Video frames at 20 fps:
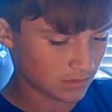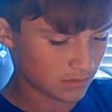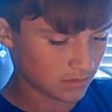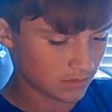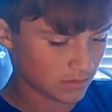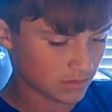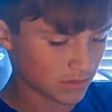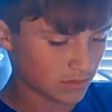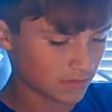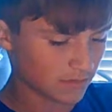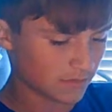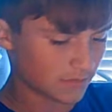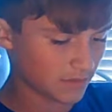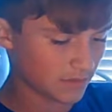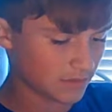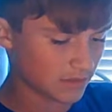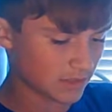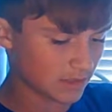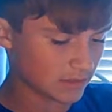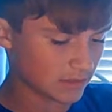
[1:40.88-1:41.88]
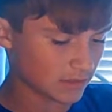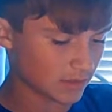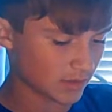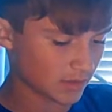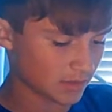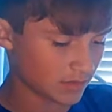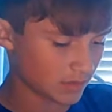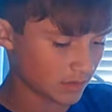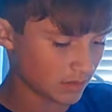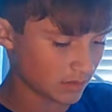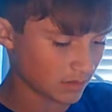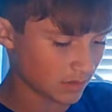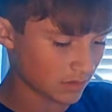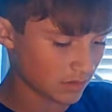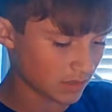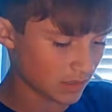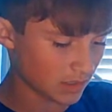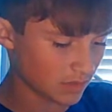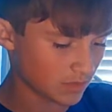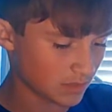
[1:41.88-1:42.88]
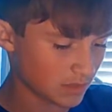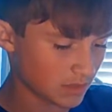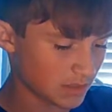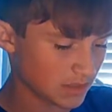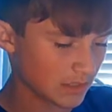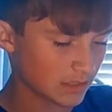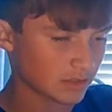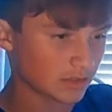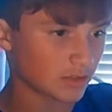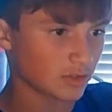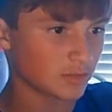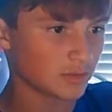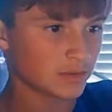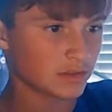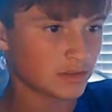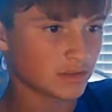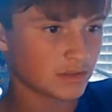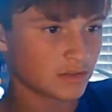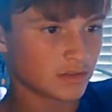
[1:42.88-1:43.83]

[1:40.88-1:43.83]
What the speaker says: Doesn't feel tactile. I thought it would be tactile, but